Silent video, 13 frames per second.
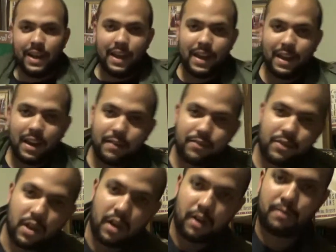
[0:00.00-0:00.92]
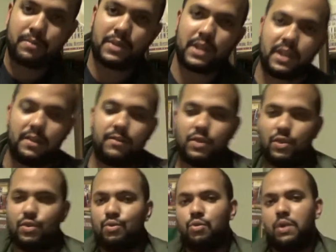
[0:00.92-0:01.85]
and I've come to give
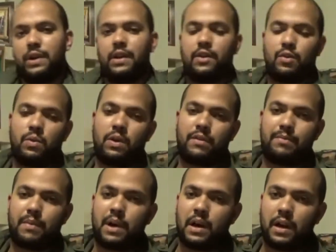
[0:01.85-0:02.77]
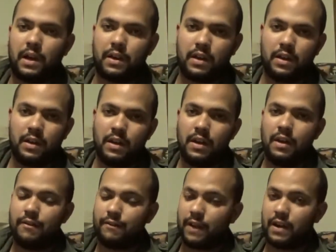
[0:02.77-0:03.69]
you another one of my
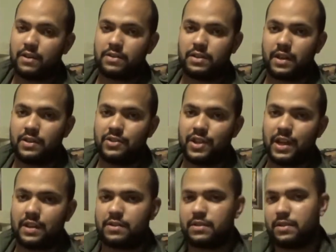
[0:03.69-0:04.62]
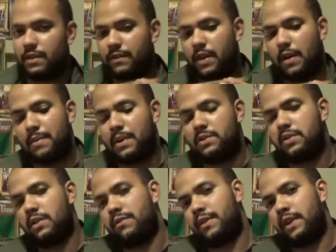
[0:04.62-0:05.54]
fireside chats. I've got
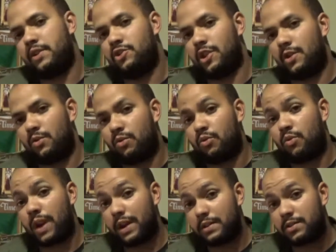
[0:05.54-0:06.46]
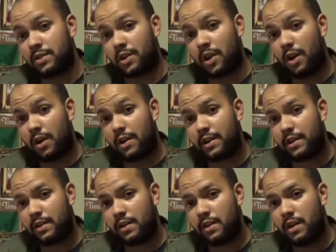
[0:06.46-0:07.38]
myself a General Grant cigar
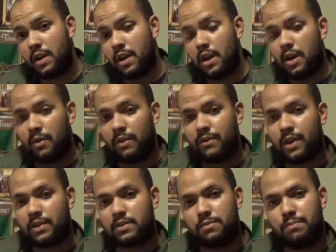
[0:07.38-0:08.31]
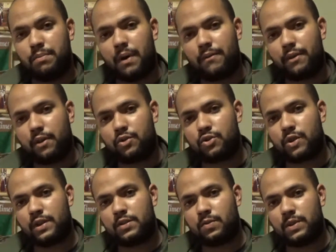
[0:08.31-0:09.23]
here. We've got some Buffalo
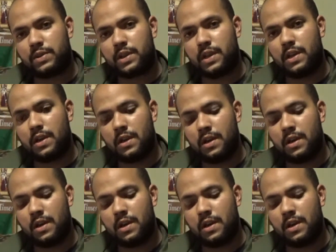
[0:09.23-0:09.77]
Trace whiskey,